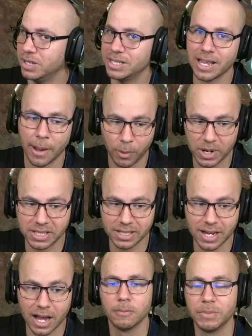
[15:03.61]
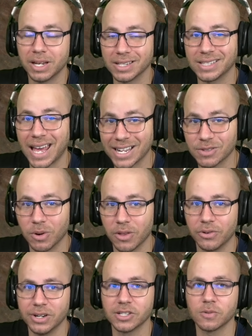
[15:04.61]
Stop wasting time, because that's one of the
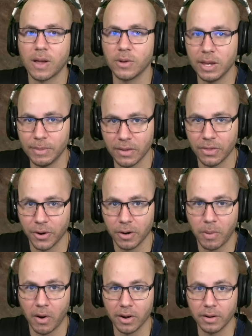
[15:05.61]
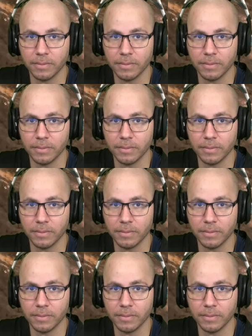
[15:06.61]
reasons why you keep getting third party.